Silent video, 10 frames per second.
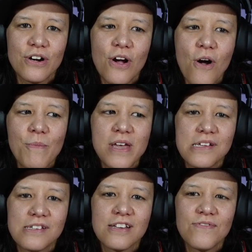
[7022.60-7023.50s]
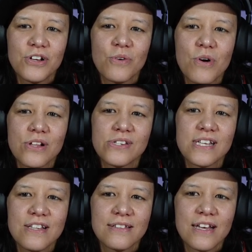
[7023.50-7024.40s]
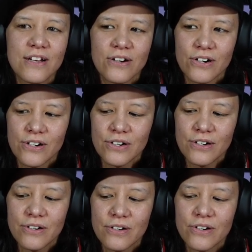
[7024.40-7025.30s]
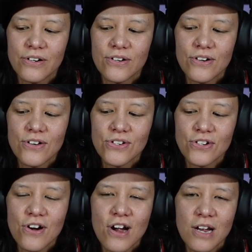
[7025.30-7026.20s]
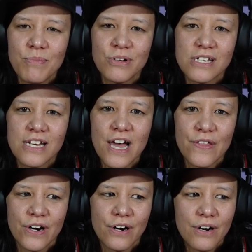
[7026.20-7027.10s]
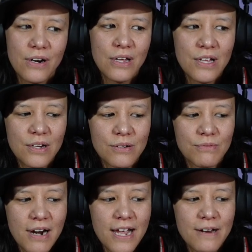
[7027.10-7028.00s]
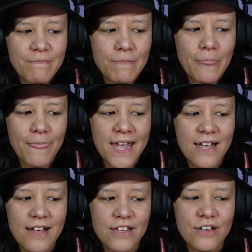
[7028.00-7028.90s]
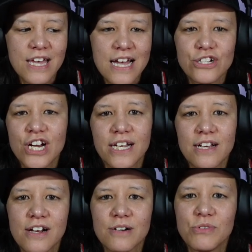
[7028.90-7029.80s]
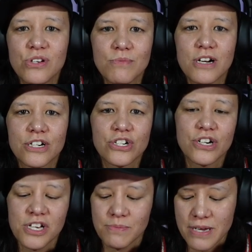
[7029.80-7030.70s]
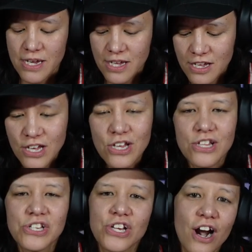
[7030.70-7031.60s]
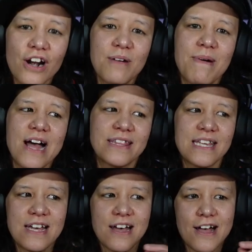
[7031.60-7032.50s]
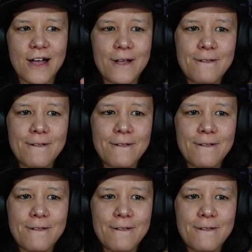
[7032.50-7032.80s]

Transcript: homies, even your ones that you think are strong and put together, right? Uh, you can't check in on them too much, trust me. Sorry about the uh,